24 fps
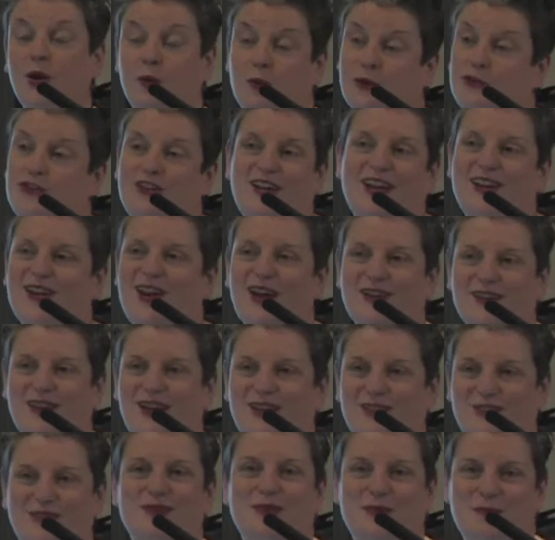which cannot
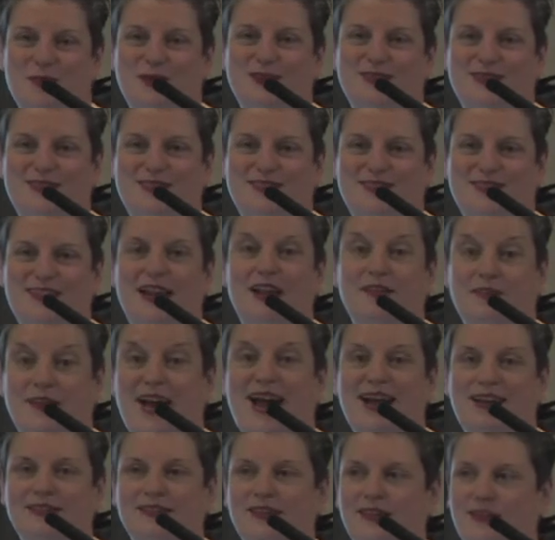actually repeat itself
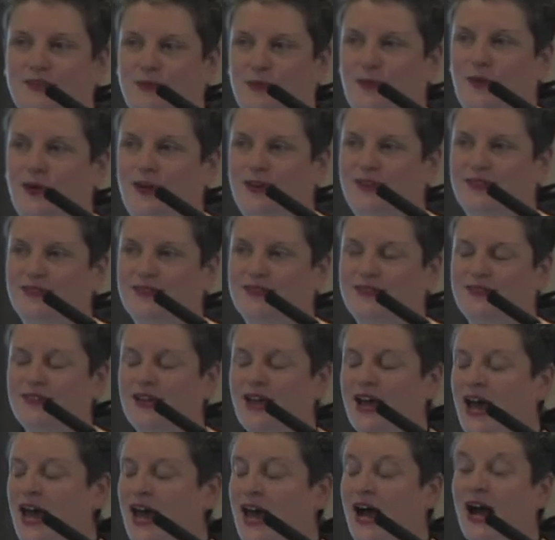as it was.
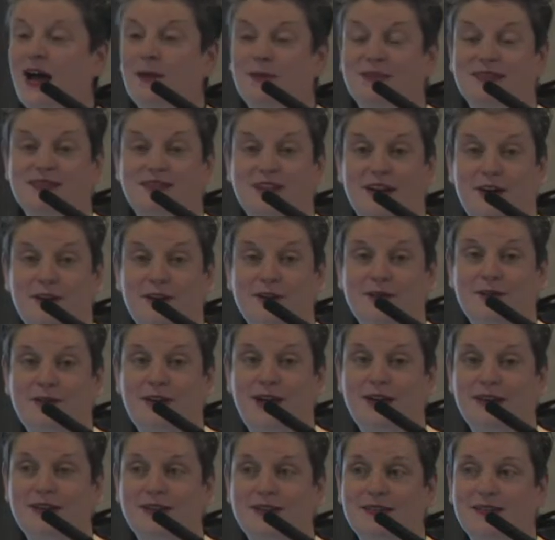I was
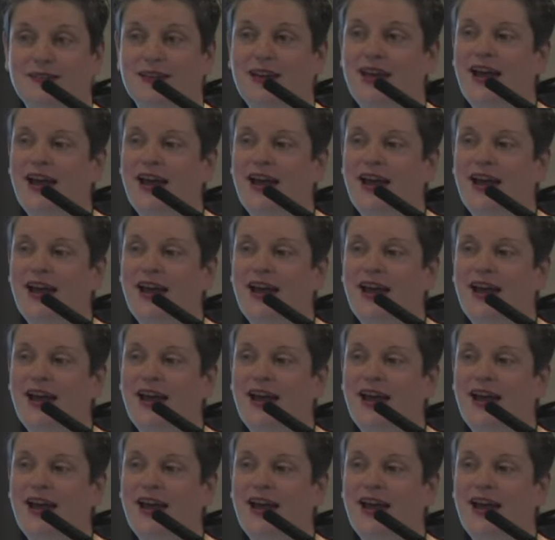terrified.